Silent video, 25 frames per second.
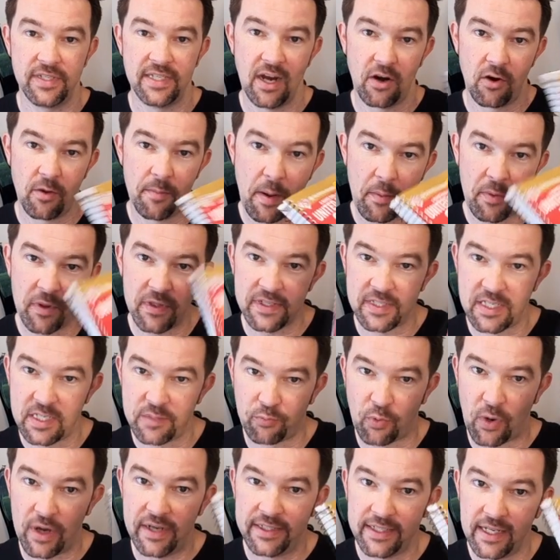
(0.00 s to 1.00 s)
Now remember, this is
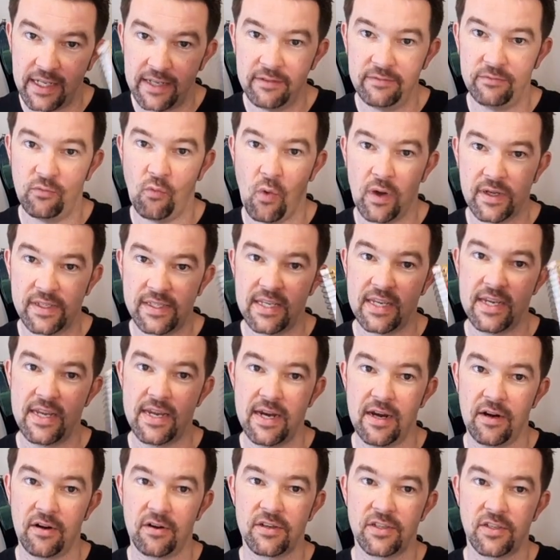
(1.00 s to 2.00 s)
printed once a
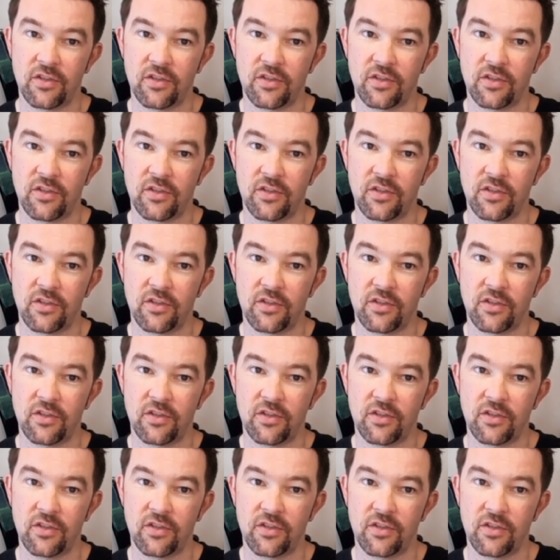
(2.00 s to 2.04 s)
year,